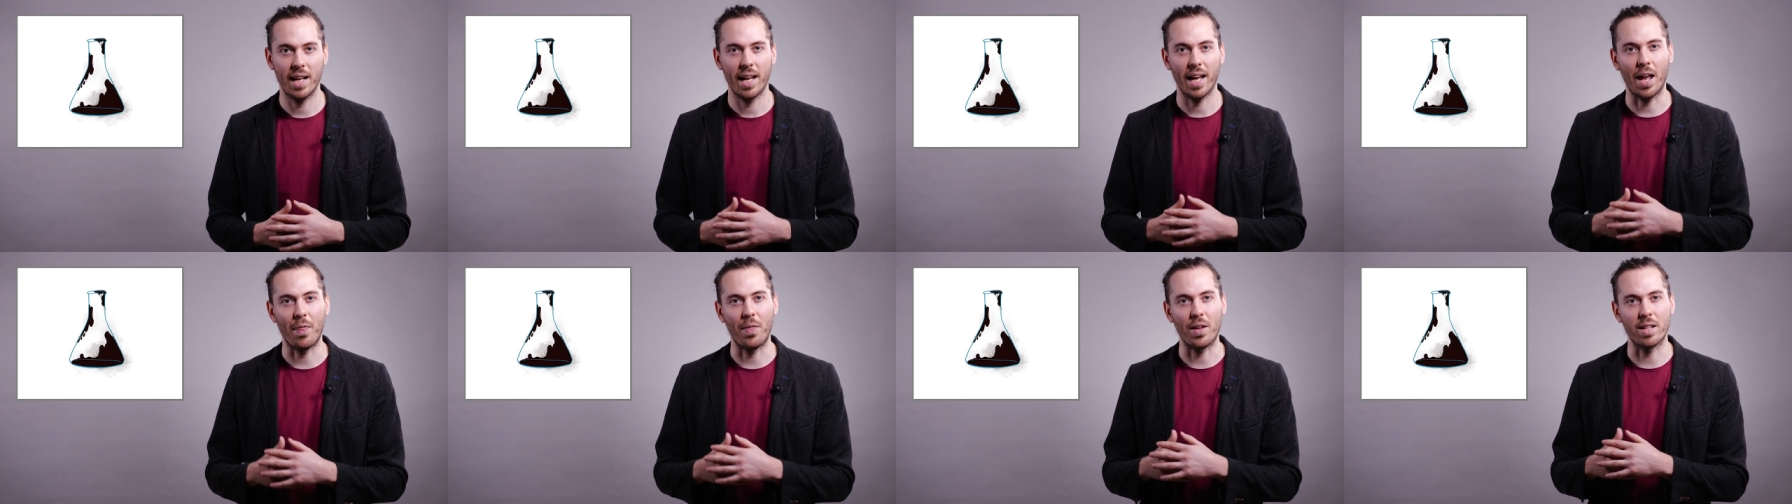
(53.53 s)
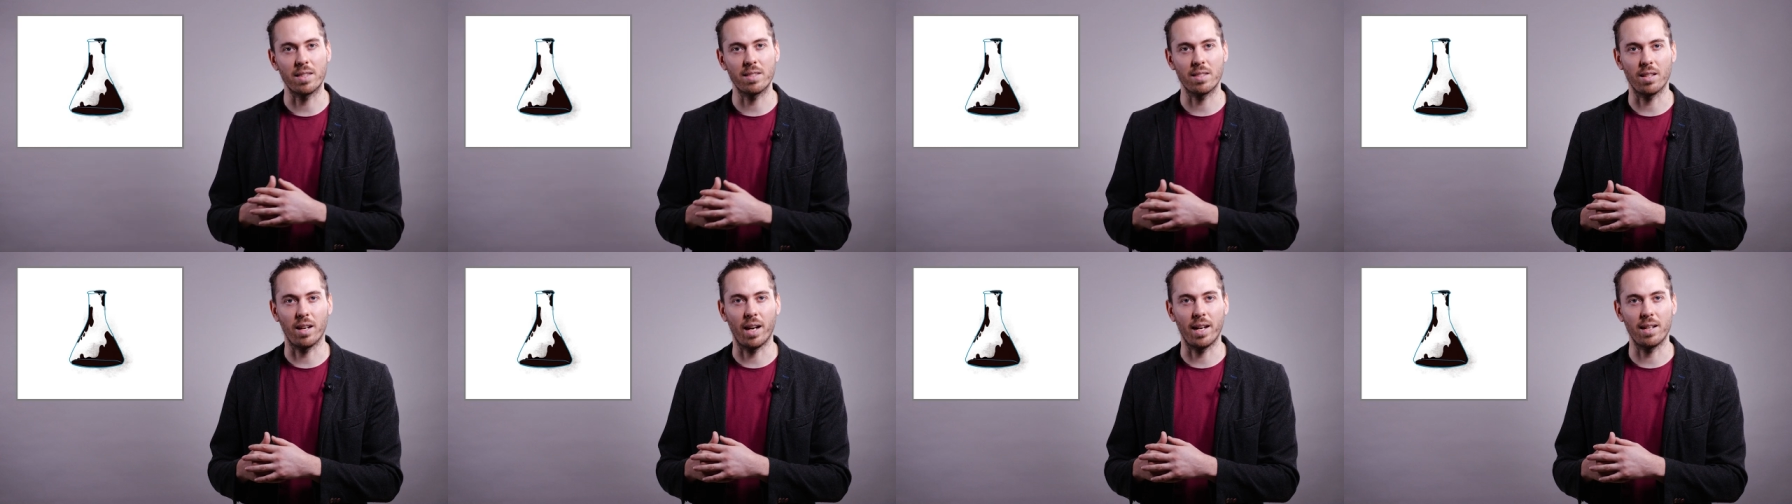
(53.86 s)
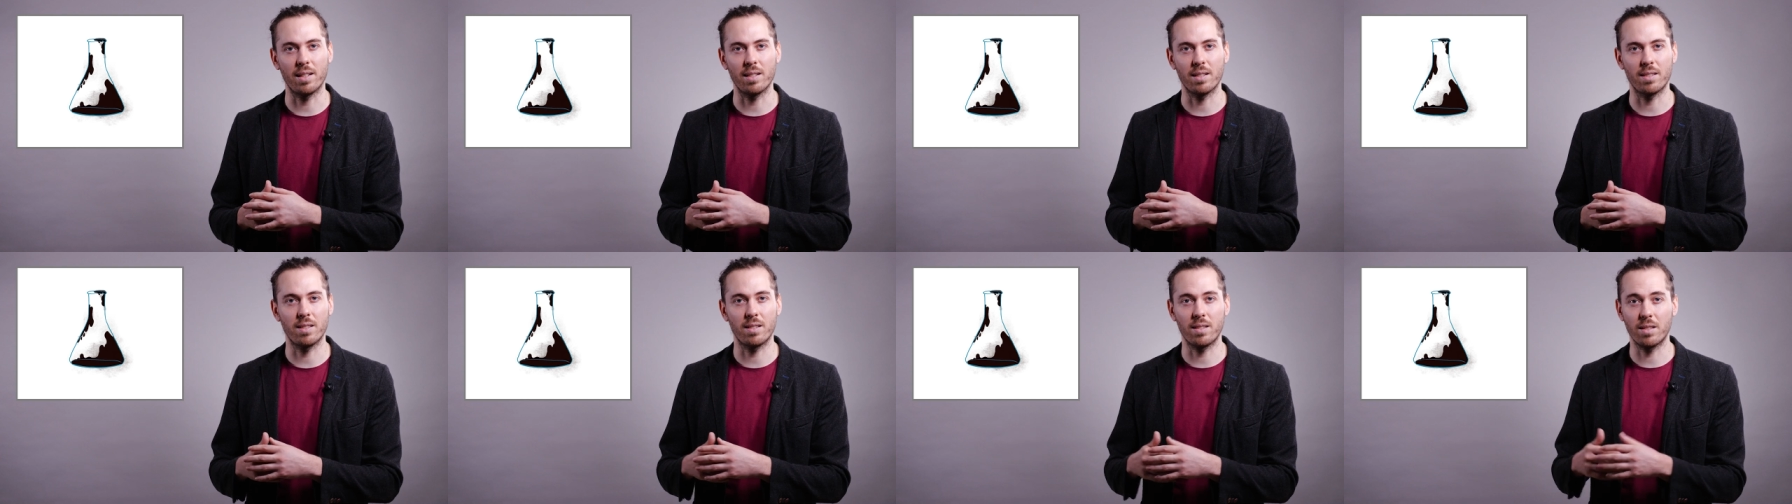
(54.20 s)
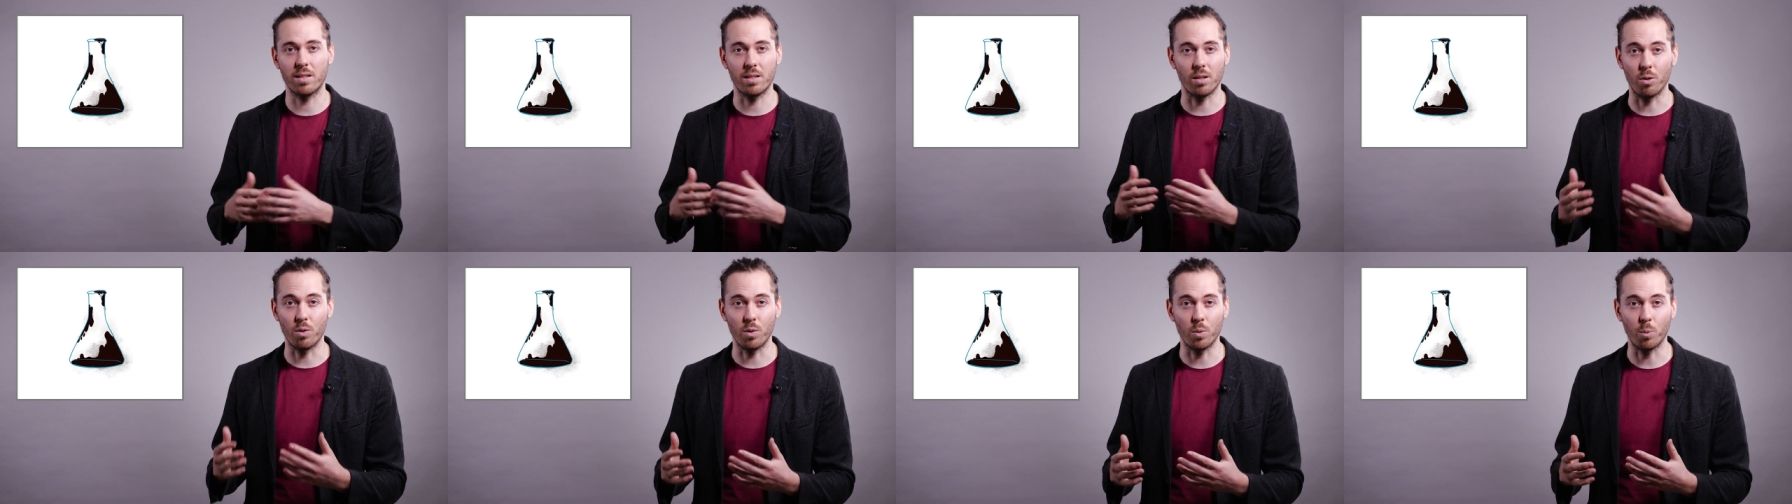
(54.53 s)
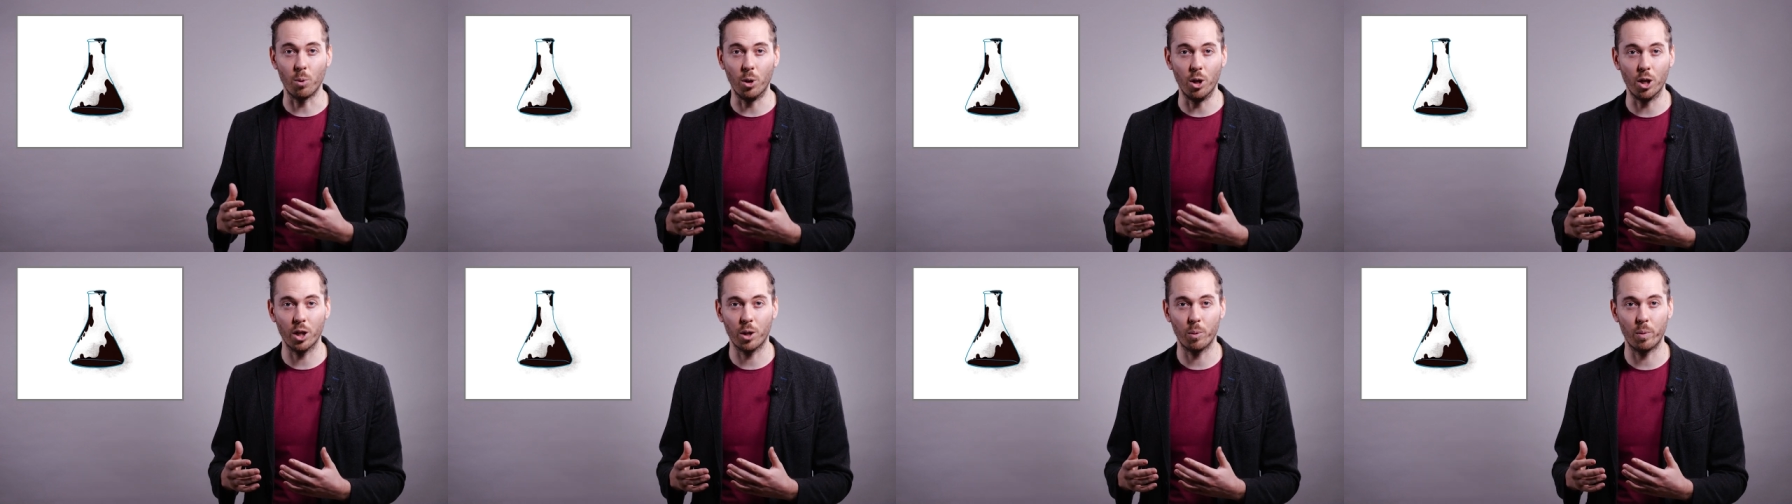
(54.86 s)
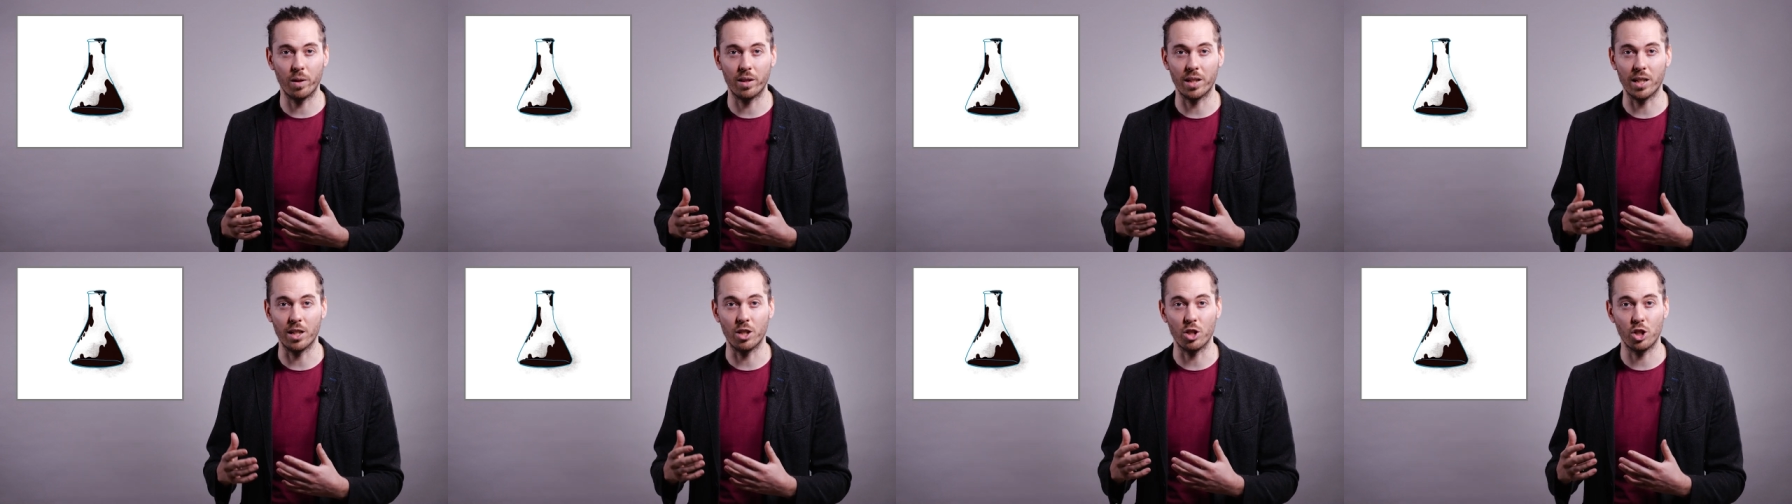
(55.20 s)
and that scientists don't work
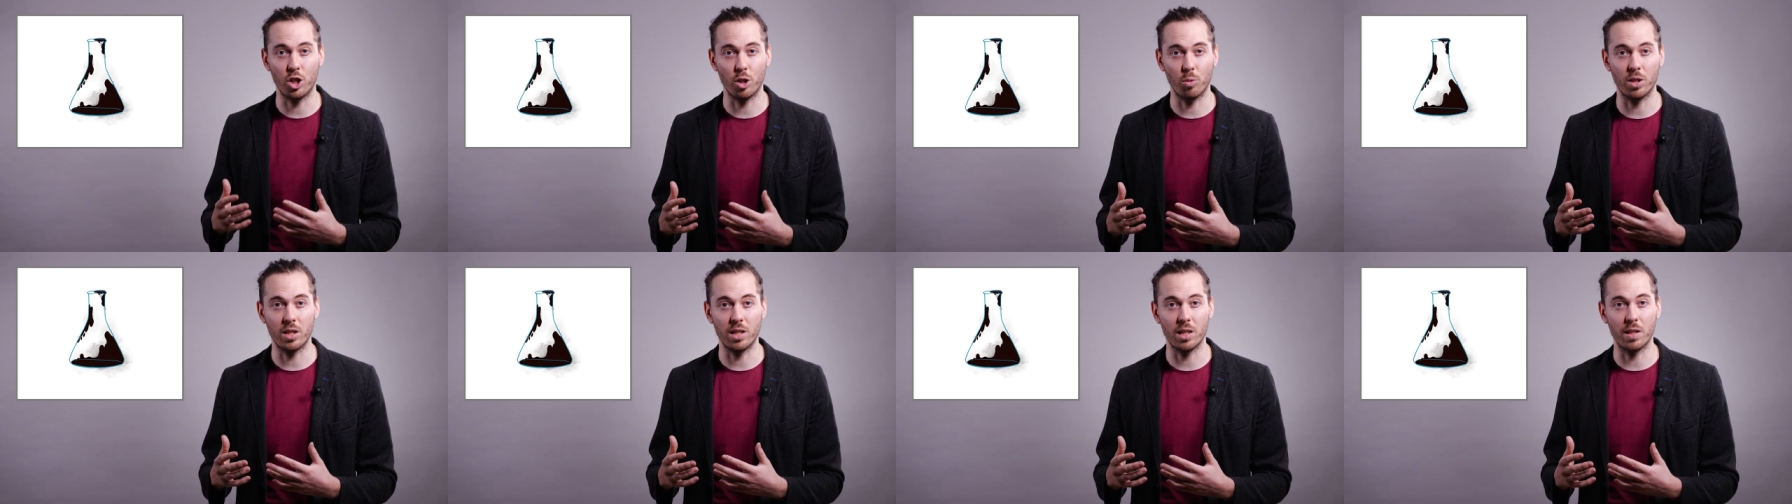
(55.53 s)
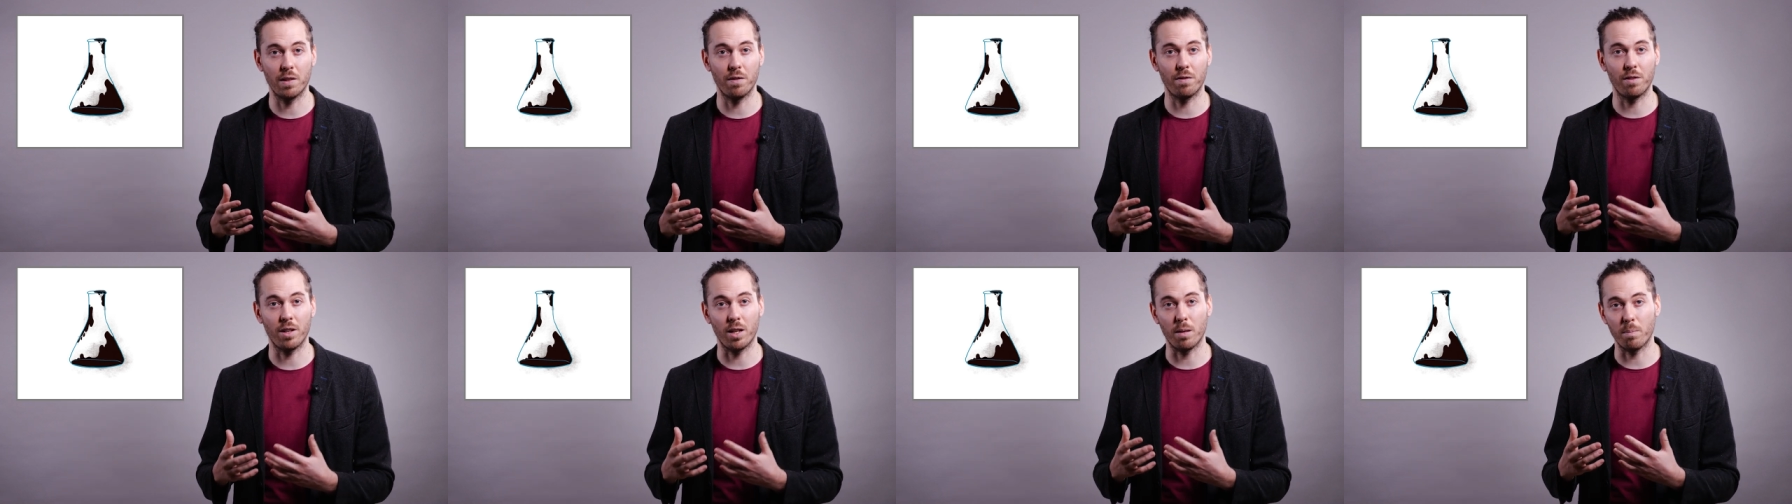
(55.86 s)
with intuitive,